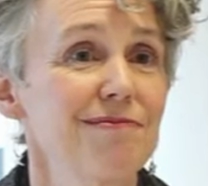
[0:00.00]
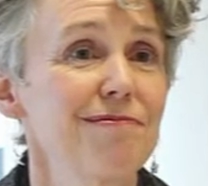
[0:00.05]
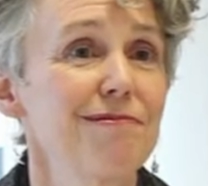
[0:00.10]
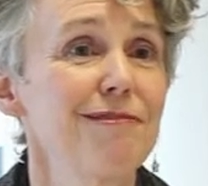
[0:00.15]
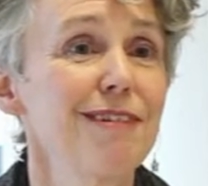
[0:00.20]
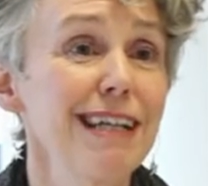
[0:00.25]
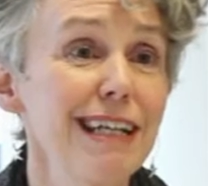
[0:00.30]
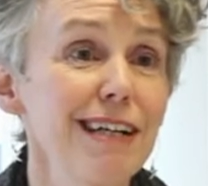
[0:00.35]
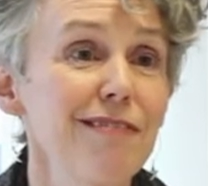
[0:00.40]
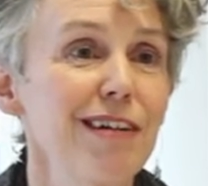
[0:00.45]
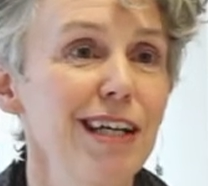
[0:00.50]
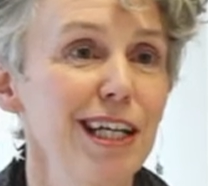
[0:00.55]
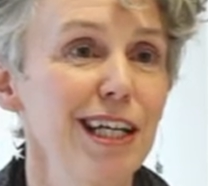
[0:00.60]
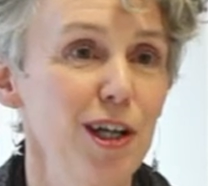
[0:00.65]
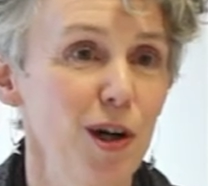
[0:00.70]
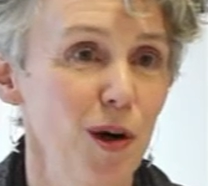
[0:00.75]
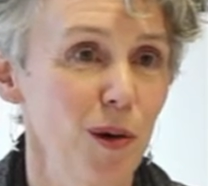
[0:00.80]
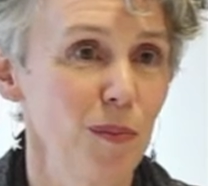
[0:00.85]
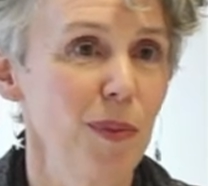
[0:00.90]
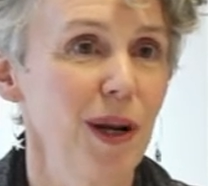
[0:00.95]
really, really
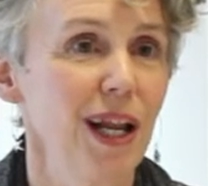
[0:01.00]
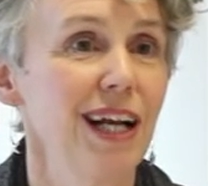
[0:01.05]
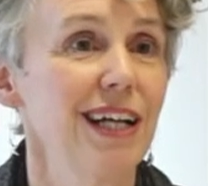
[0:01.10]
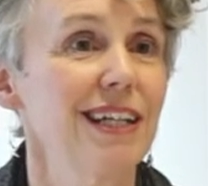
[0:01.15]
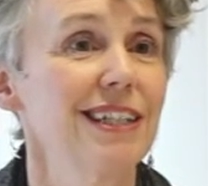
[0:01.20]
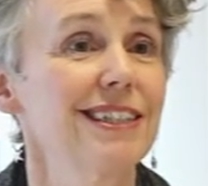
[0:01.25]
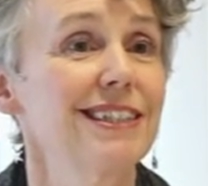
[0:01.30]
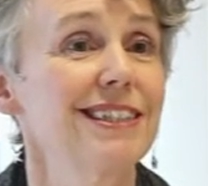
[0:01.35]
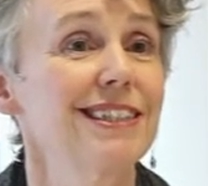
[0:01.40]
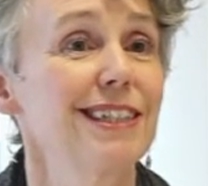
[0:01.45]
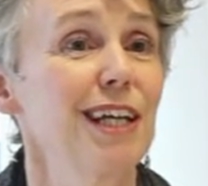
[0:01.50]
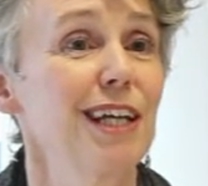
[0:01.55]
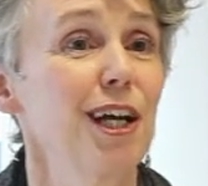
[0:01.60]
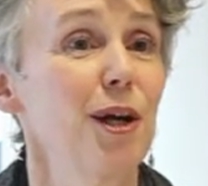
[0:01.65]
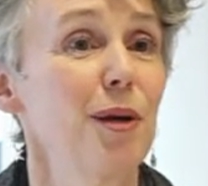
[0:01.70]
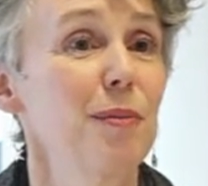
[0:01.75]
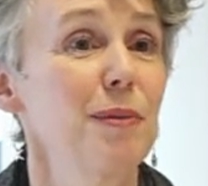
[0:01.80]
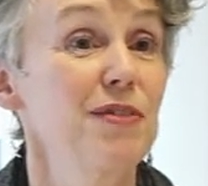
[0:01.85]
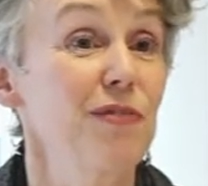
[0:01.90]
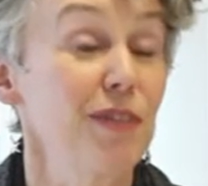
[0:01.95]
complex.
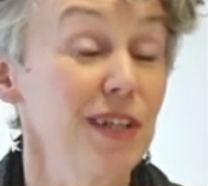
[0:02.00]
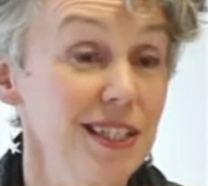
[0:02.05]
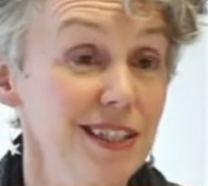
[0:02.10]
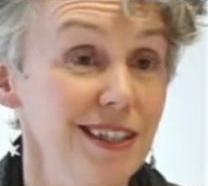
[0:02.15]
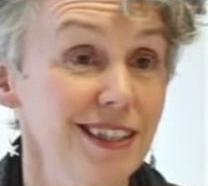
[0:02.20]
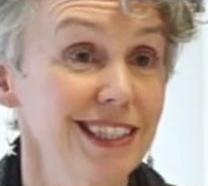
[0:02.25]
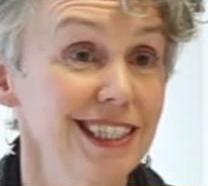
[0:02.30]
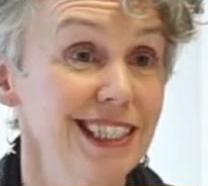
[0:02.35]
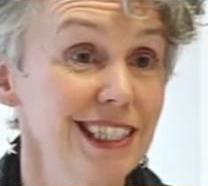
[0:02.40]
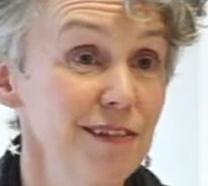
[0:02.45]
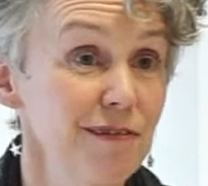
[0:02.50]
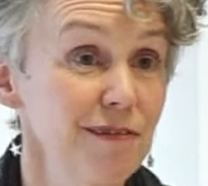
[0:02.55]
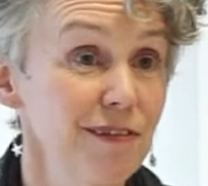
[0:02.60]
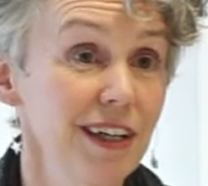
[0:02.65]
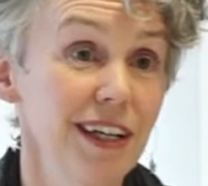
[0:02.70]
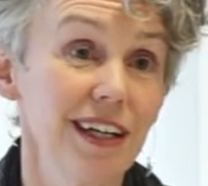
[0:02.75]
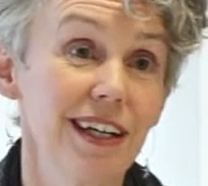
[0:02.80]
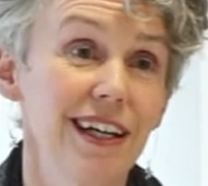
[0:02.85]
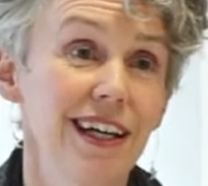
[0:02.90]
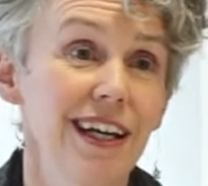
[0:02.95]
It's very
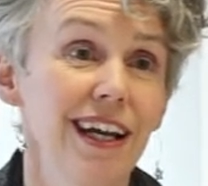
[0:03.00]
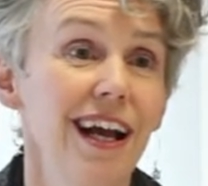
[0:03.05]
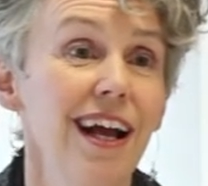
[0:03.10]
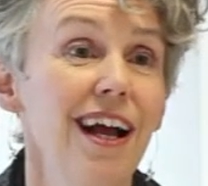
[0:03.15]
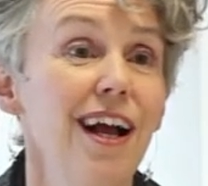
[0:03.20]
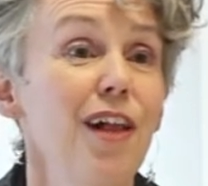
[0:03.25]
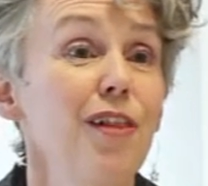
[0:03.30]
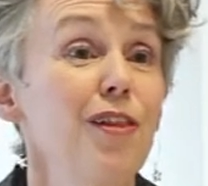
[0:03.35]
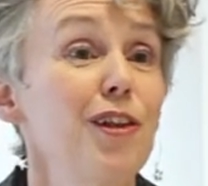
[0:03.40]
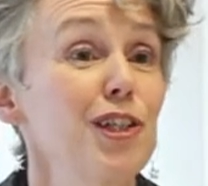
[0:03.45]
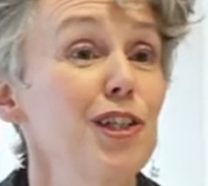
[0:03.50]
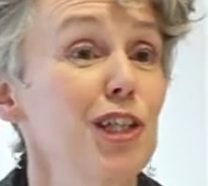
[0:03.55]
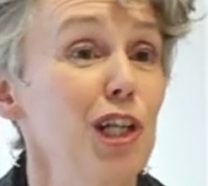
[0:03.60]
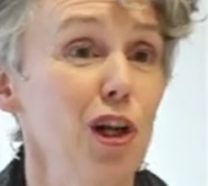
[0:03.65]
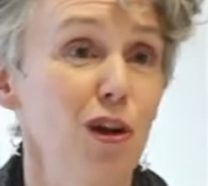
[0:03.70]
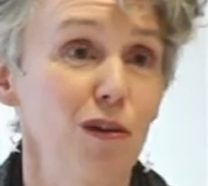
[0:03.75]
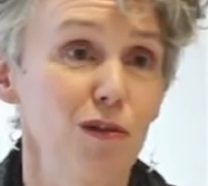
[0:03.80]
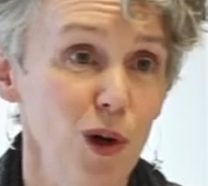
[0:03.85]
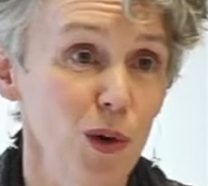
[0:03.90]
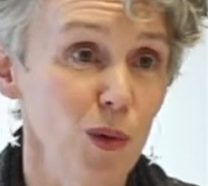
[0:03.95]
scientific. There's a lot
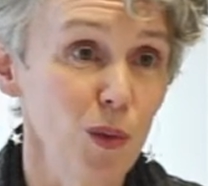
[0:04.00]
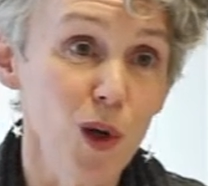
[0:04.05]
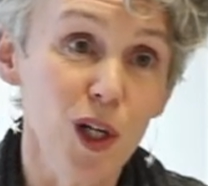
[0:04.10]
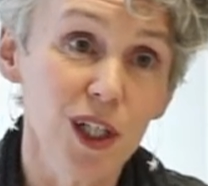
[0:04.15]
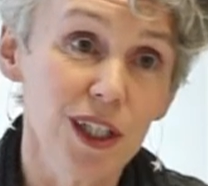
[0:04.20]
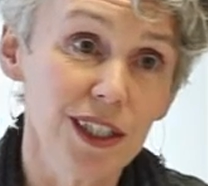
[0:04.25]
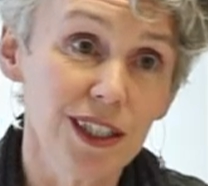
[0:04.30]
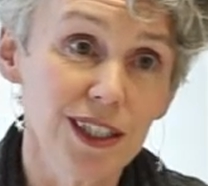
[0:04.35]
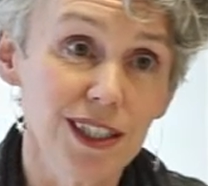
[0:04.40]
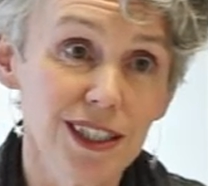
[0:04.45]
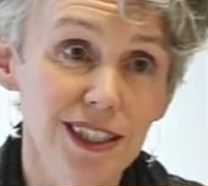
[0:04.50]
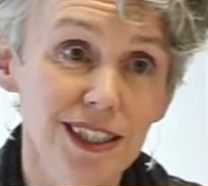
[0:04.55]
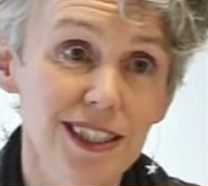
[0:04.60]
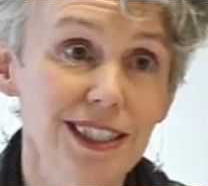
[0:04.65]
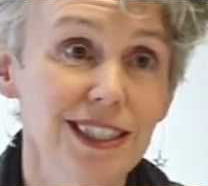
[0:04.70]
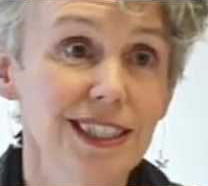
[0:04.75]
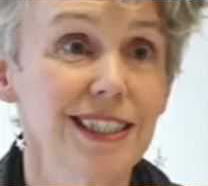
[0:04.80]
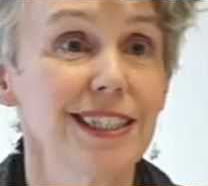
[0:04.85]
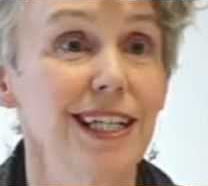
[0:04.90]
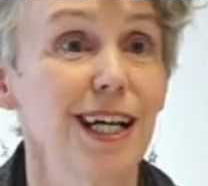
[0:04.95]
of long
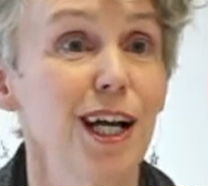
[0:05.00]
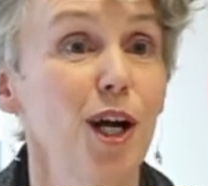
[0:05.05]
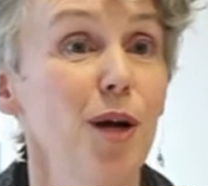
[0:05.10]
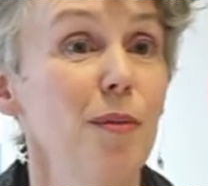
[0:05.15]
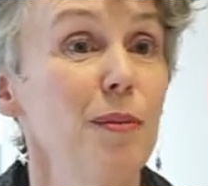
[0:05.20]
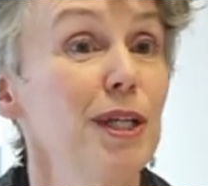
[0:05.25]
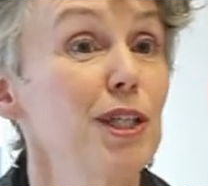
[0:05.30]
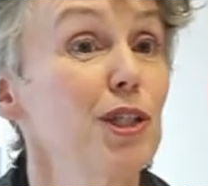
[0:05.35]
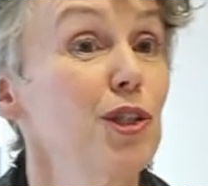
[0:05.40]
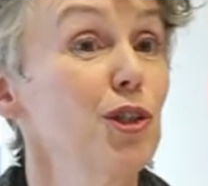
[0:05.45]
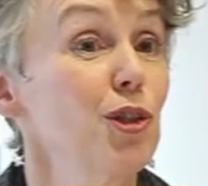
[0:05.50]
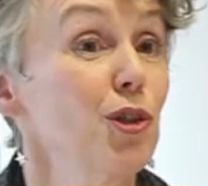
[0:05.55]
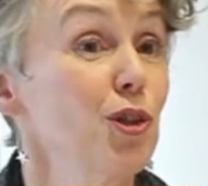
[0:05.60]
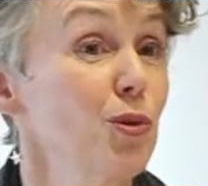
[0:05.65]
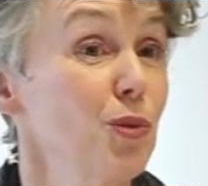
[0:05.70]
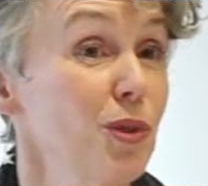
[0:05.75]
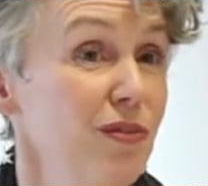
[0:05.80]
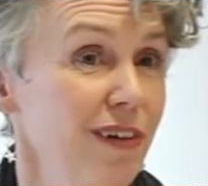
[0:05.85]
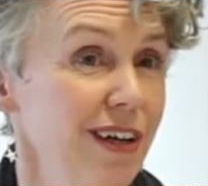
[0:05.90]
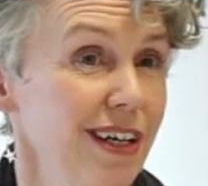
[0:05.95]
words. It's not
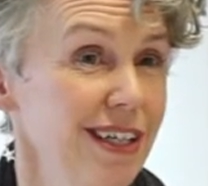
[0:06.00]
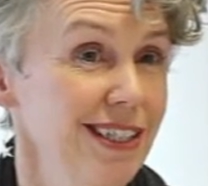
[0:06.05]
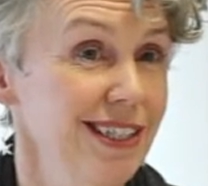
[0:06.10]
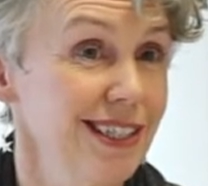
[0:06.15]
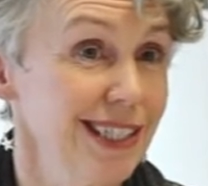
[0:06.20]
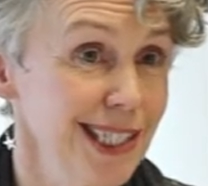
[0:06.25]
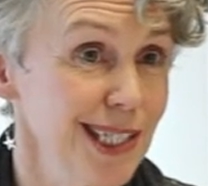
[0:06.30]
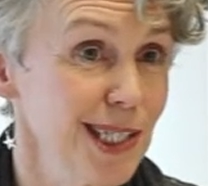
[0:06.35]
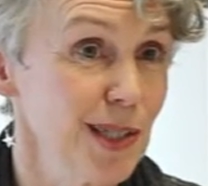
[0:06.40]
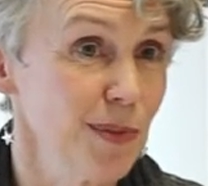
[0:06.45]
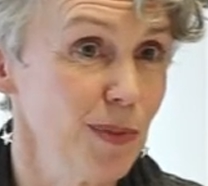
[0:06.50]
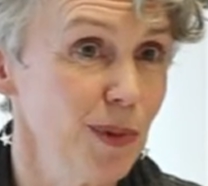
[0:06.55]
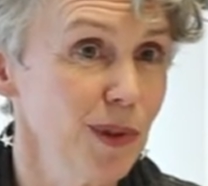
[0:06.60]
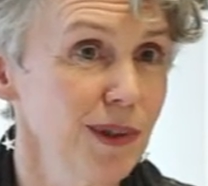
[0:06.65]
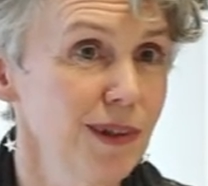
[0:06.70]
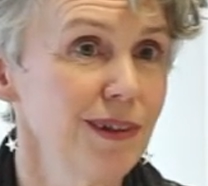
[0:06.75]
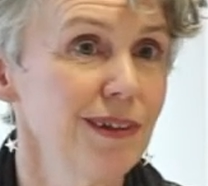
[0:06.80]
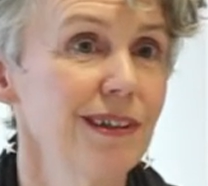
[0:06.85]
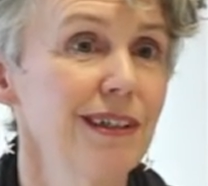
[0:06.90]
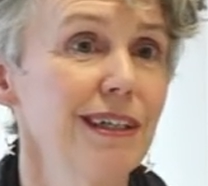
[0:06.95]
always very
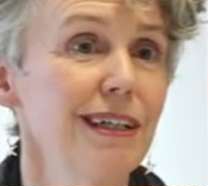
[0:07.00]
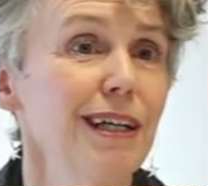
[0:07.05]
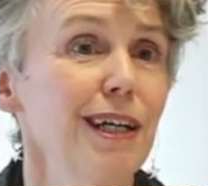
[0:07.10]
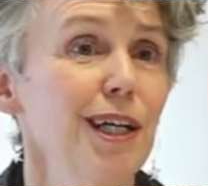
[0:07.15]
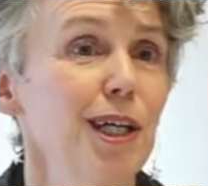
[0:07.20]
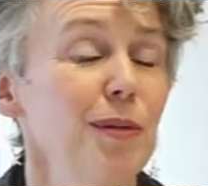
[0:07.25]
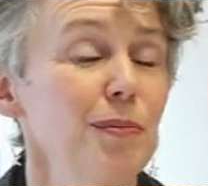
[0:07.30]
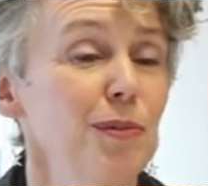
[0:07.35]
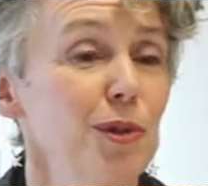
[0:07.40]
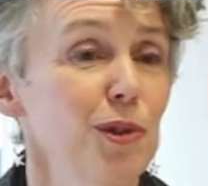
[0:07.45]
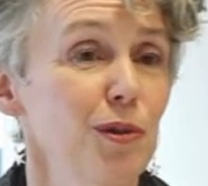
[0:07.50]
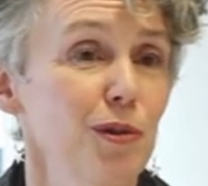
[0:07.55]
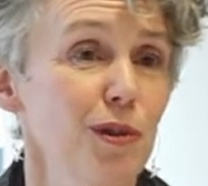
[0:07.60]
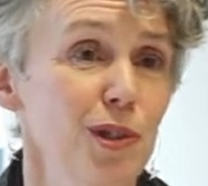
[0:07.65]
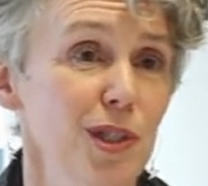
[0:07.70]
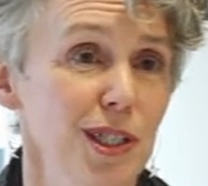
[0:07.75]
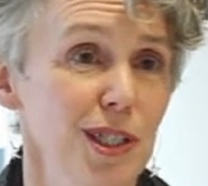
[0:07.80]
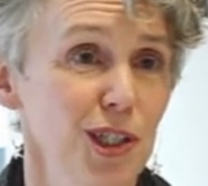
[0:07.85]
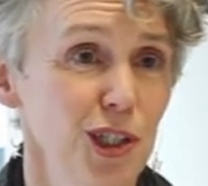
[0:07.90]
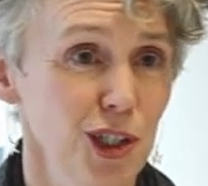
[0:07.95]
accessible.
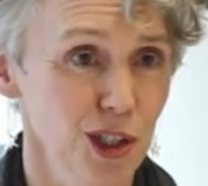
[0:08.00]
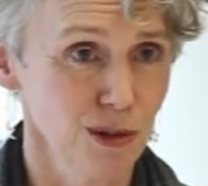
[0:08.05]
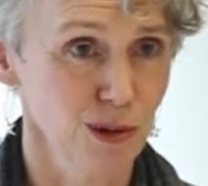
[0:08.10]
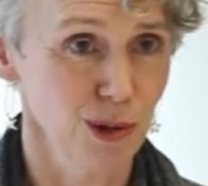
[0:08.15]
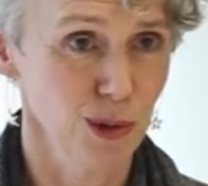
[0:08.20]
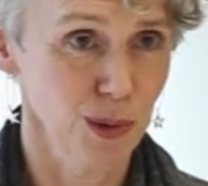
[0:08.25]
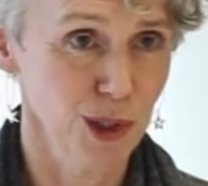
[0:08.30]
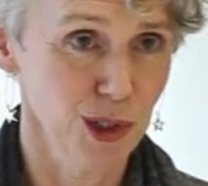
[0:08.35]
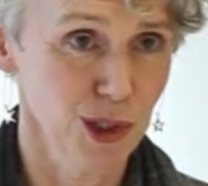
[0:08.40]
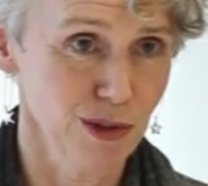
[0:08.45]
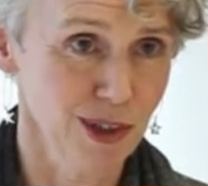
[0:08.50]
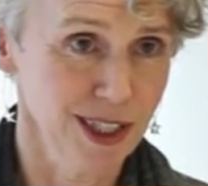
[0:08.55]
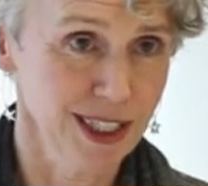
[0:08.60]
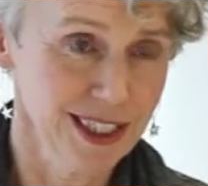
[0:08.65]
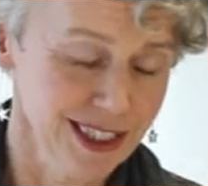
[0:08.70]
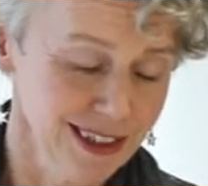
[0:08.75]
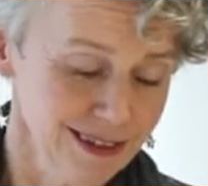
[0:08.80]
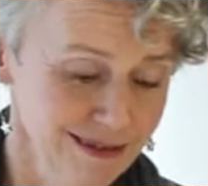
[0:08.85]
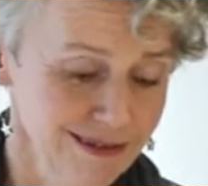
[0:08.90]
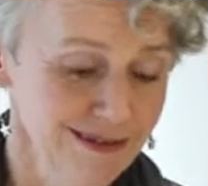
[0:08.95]
Neuroscientists don't always write
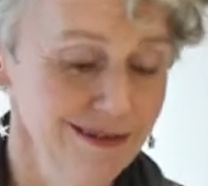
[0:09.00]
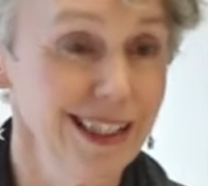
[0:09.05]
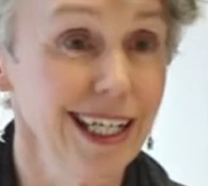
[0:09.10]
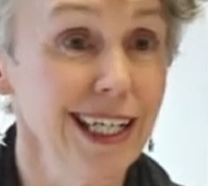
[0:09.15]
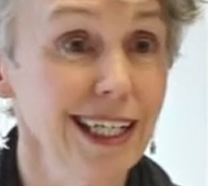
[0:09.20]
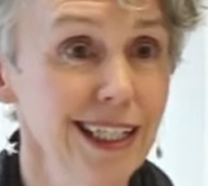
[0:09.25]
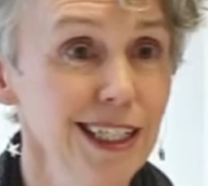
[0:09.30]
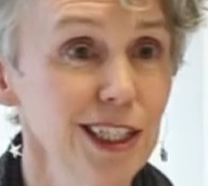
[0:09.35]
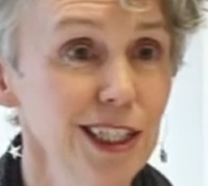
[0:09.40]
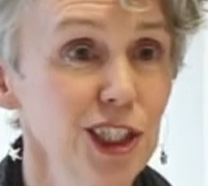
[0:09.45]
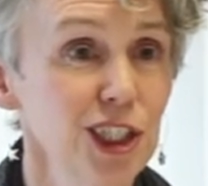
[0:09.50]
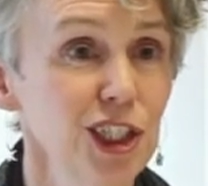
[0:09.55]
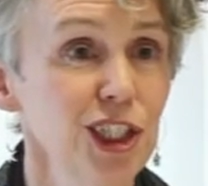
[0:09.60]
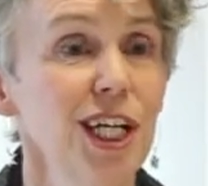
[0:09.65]
in English.